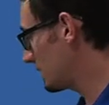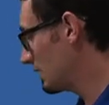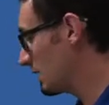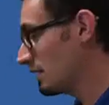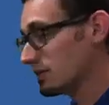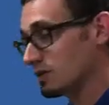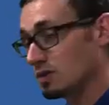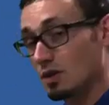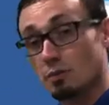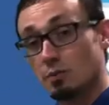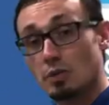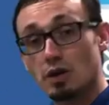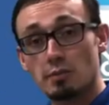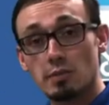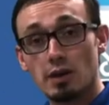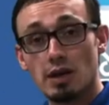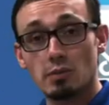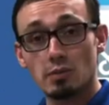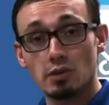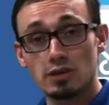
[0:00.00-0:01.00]
so I'm going to be
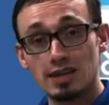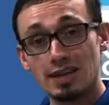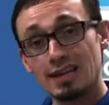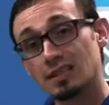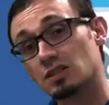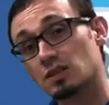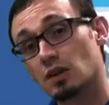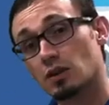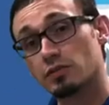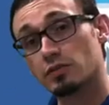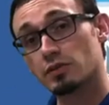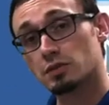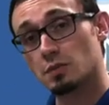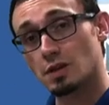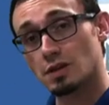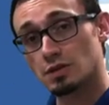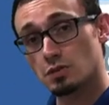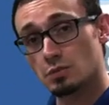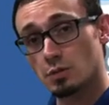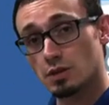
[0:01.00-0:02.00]
able to take surface
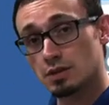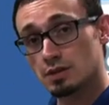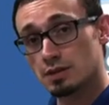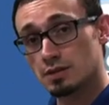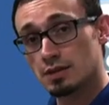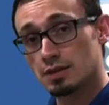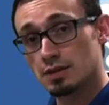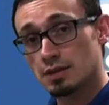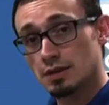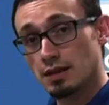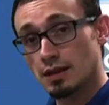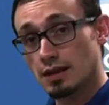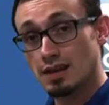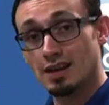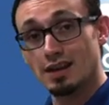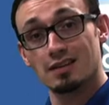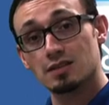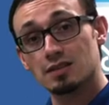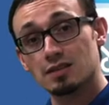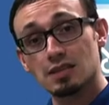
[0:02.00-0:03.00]
measurements and kind
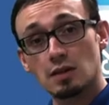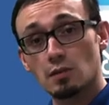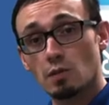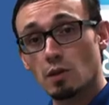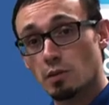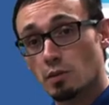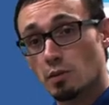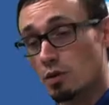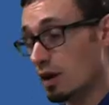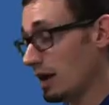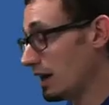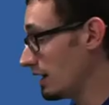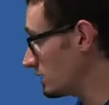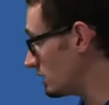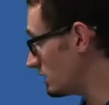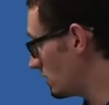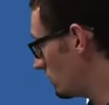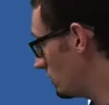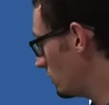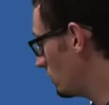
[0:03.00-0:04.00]
of see where we're at.
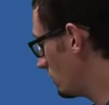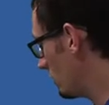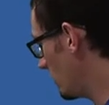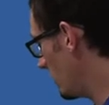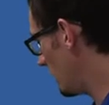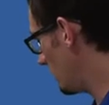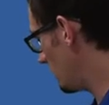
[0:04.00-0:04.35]
So we'll